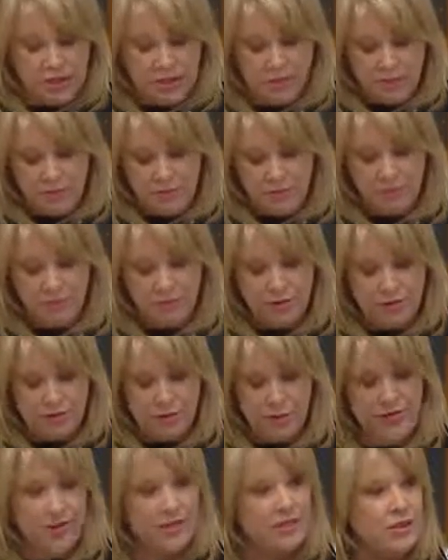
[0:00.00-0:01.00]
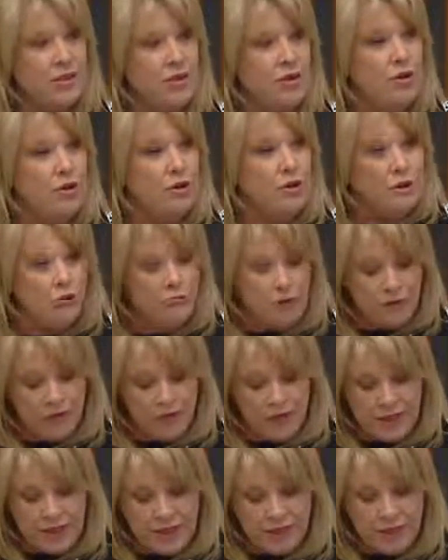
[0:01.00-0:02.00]
keep and protect all of
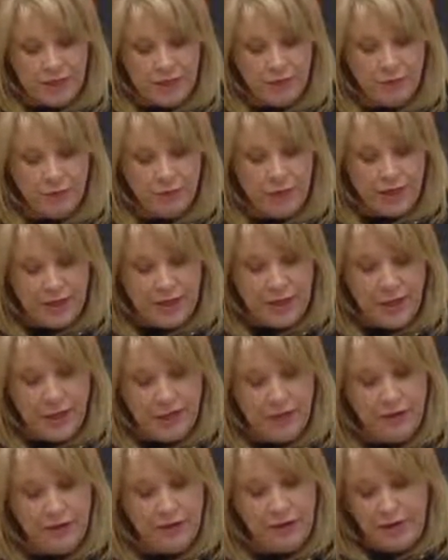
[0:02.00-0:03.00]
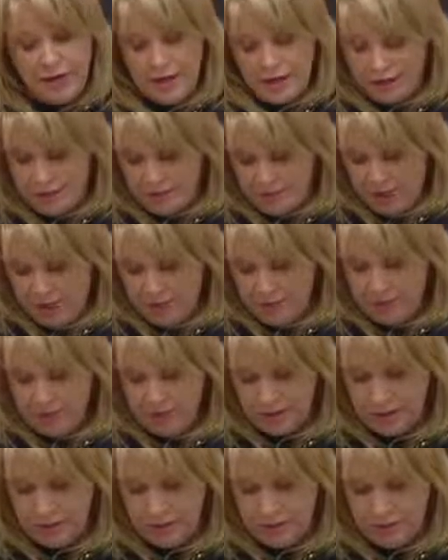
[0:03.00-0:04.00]
us, and we are
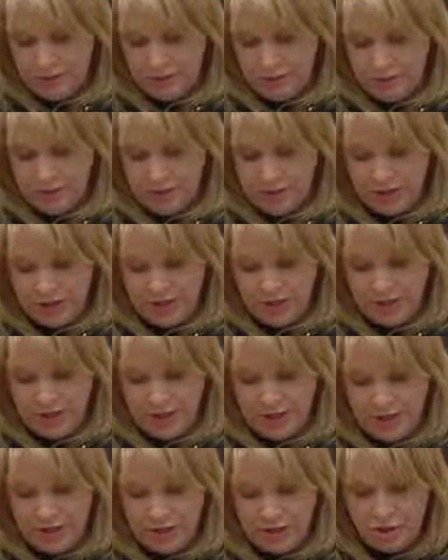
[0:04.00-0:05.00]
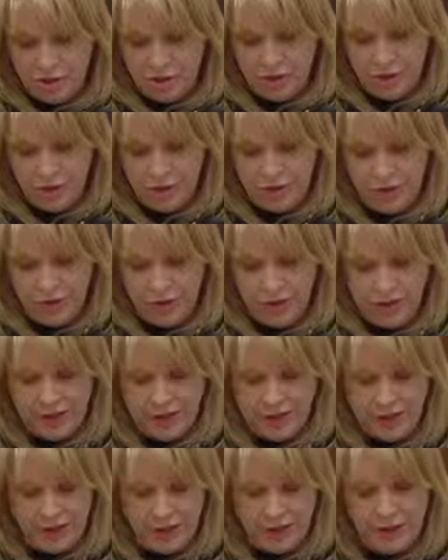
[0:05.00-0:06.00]
absolutely committed to making sure
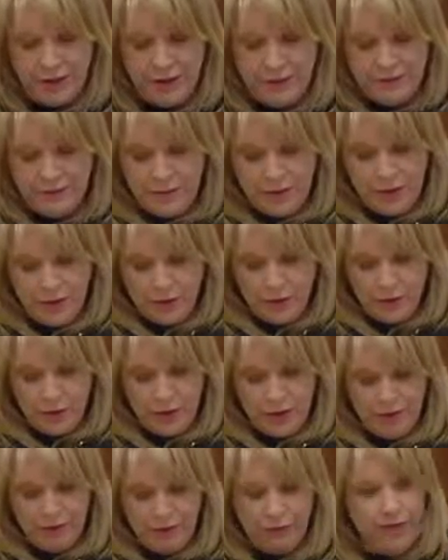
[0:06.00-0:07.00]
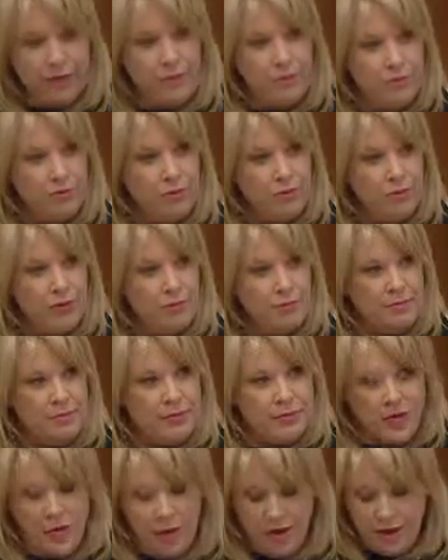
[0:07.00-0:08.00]
that if we put people
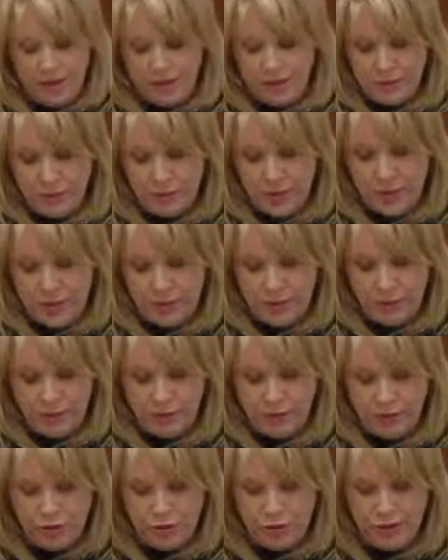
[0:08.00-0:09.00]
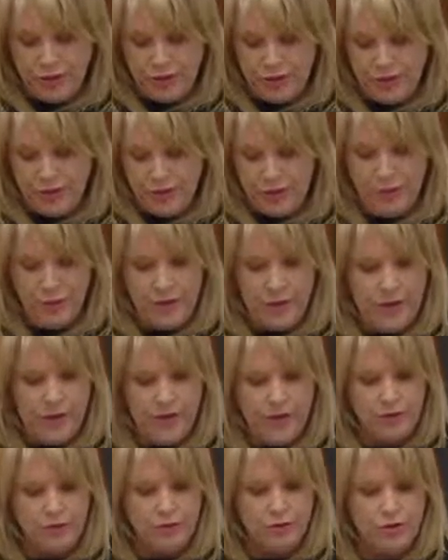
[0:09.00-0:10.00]
in harm's way, that we will do everything we
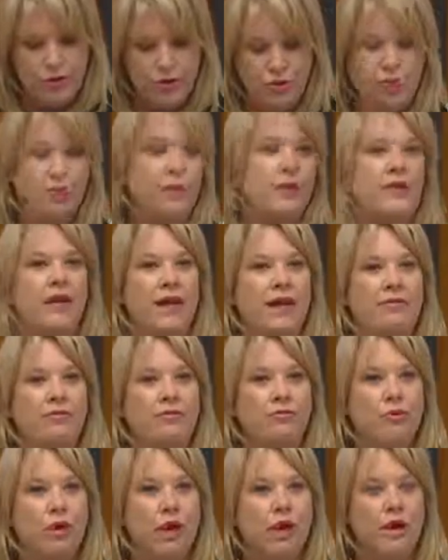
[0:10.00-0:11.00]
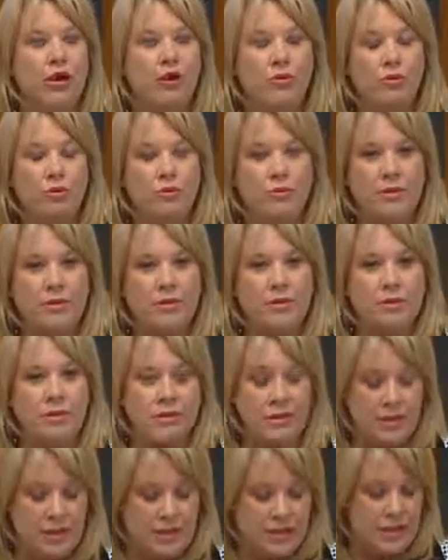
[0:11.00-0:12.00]
can to ensure that they have the right equipment
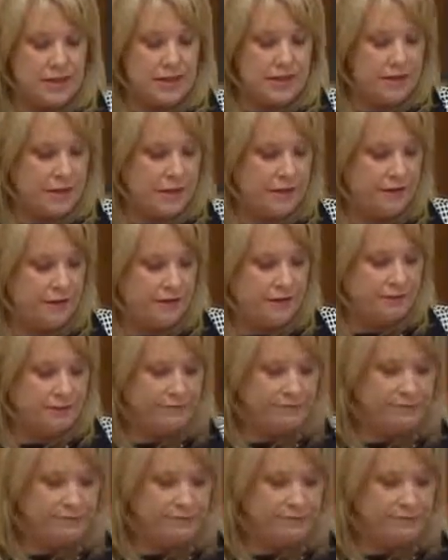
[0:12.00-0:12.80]
to stay safe.